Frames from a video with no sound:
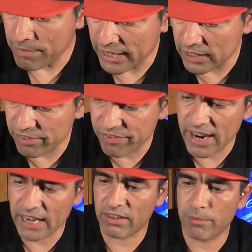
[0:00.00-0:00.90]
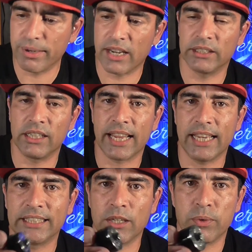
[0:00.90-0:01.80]
I'm not going to fire it because,
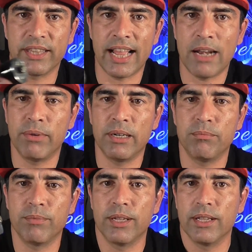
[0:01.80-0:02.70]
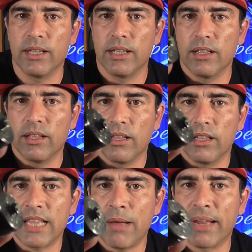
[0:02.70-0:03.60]
like I said, with the hybrid,
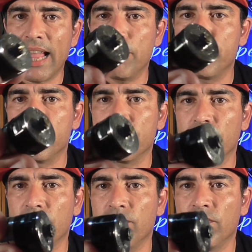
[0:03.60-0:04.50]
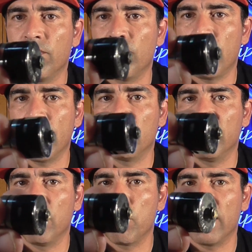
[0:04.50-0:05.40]
the top cap, I
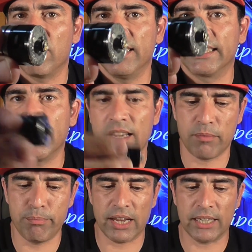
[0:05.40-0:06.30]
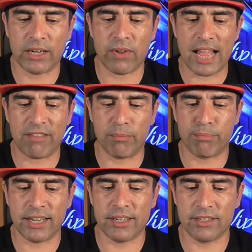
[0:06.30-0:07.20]
don't really want to risk it because I don't have
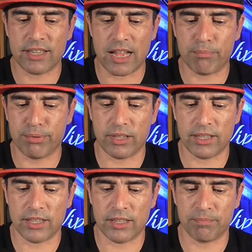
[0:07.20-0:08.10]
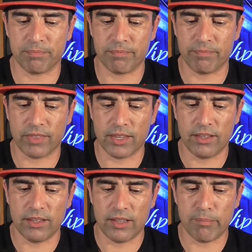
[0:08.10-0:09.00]
a button top
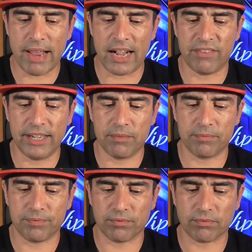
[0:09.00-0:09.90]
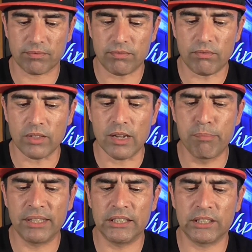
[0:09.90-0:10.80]
battery.
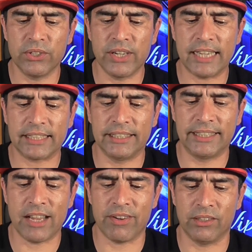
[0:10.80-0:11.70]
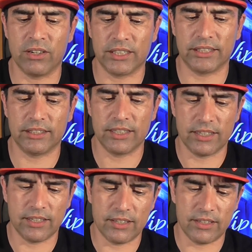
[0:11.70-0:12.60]
But just so you guys can see how it looks.